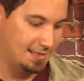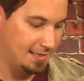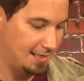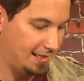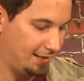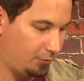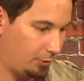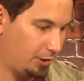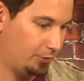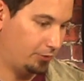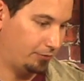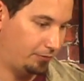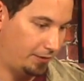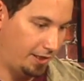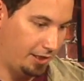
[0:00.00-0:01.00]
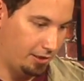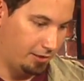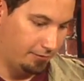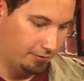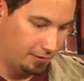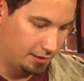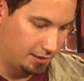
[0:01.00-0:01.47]
That's what I was afraid
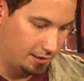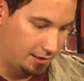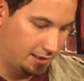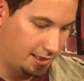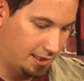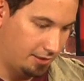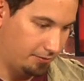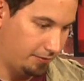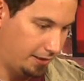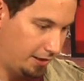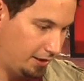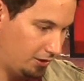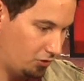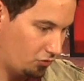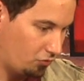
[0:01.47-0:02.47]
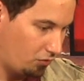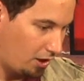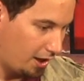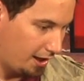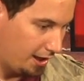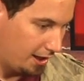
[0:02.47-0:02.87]
of. Now if I try